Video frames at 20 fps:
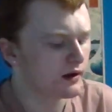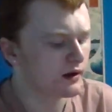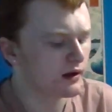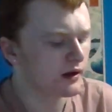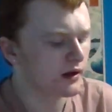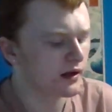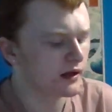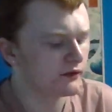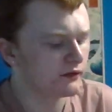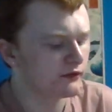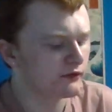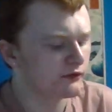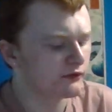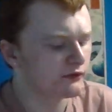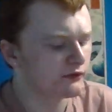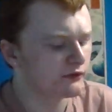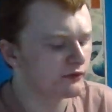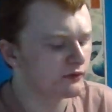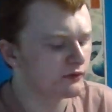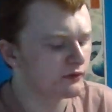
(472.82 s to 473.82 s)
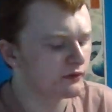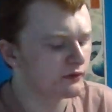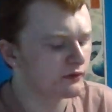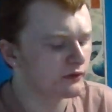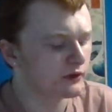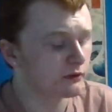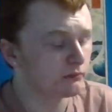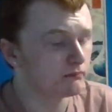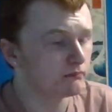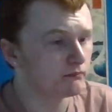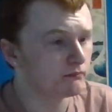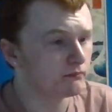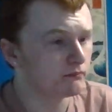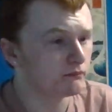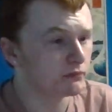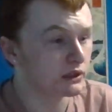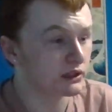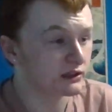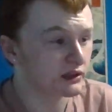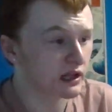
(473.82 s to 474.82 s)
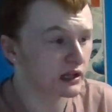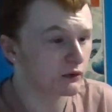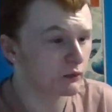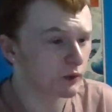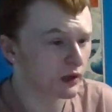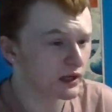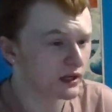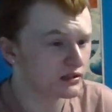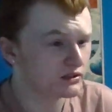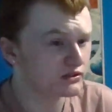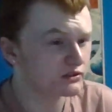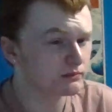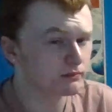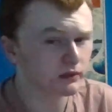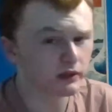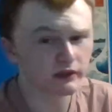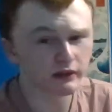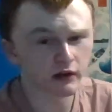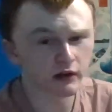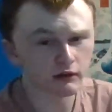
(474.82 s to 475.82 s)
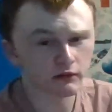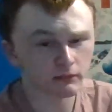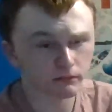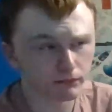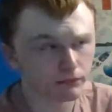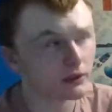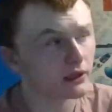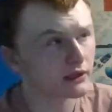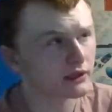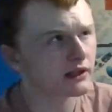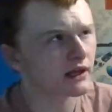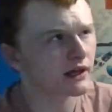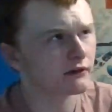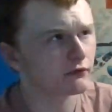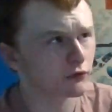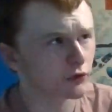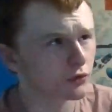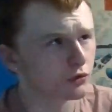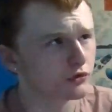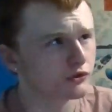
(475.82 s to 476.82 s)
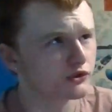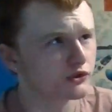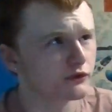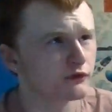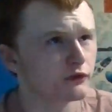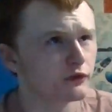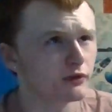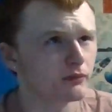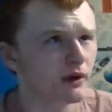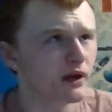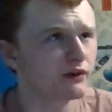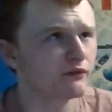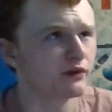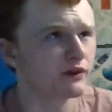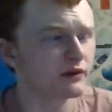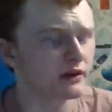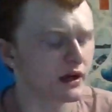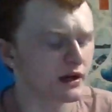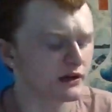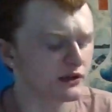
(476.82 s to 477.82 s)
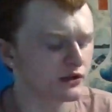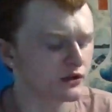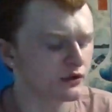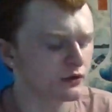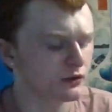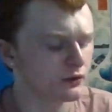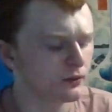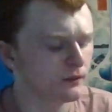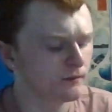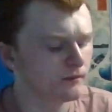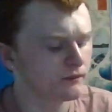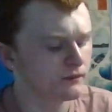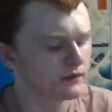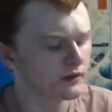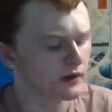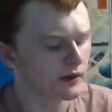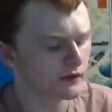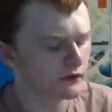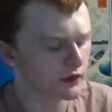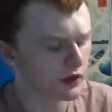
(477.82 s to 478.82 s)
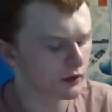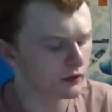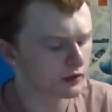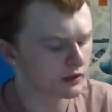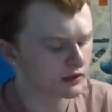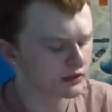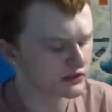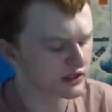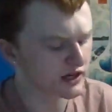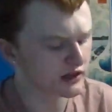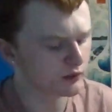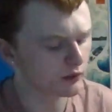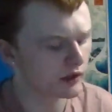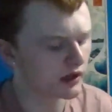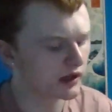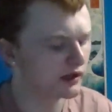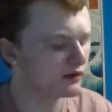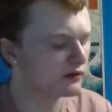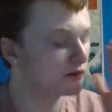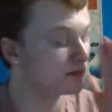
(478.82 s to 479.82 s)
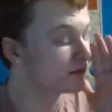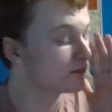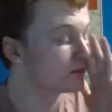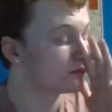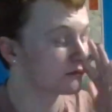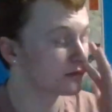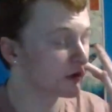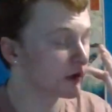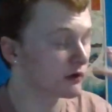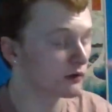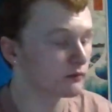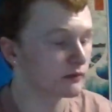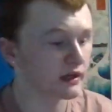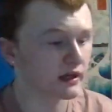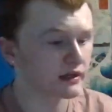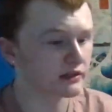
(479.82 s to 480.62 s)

If the Bloodline wins, Bloodline rules are for the main event of Night 2. If Cody and Seth win, then